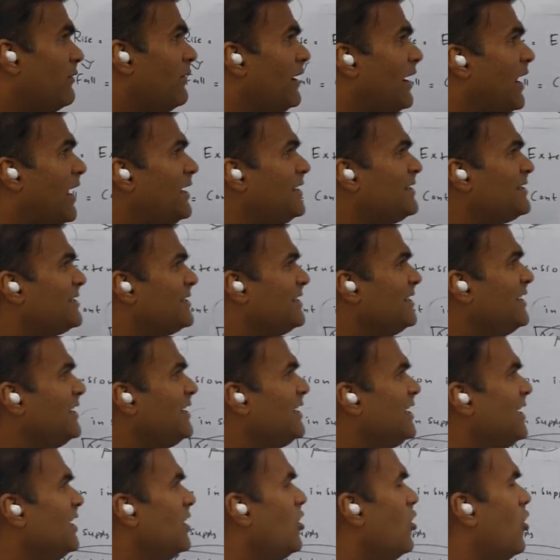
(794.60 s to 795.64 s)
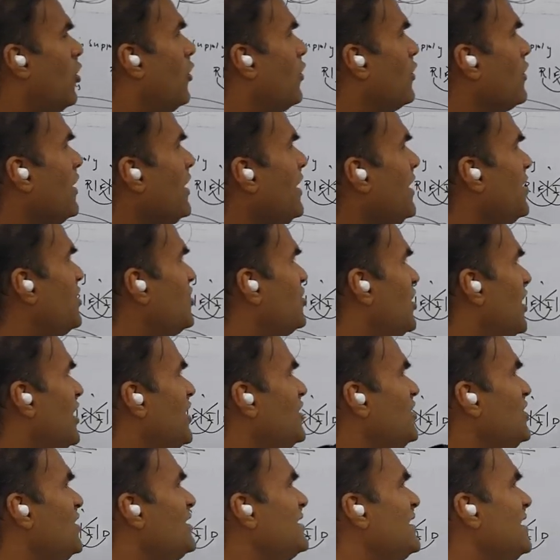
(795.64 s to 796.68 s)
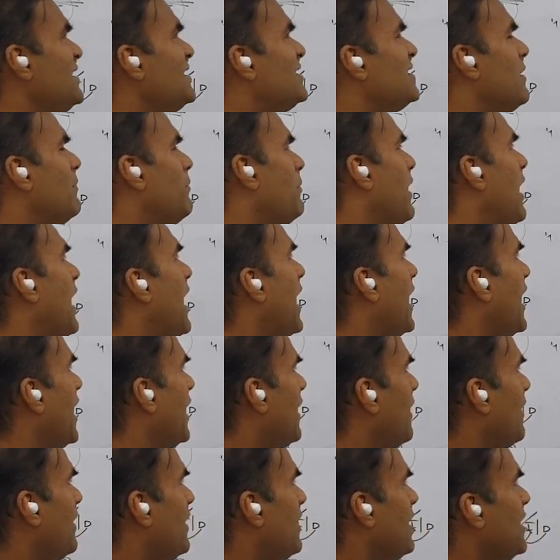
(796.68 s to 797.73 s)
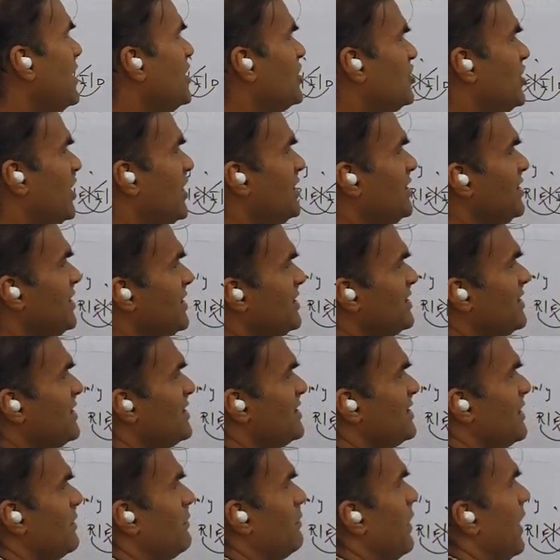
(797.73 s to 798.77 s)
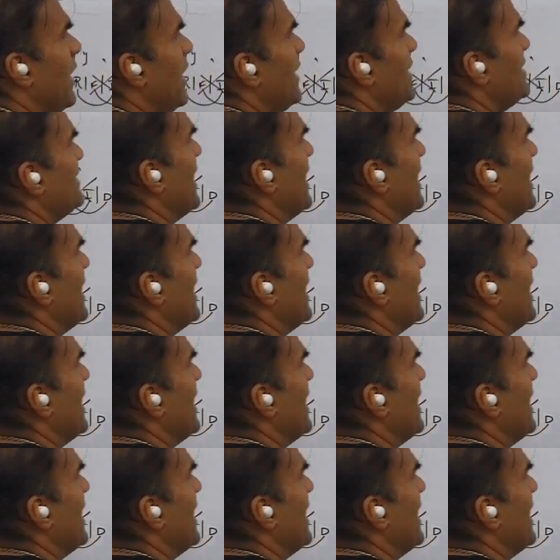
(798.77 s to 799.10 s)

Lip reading: when I see or read changes in supply is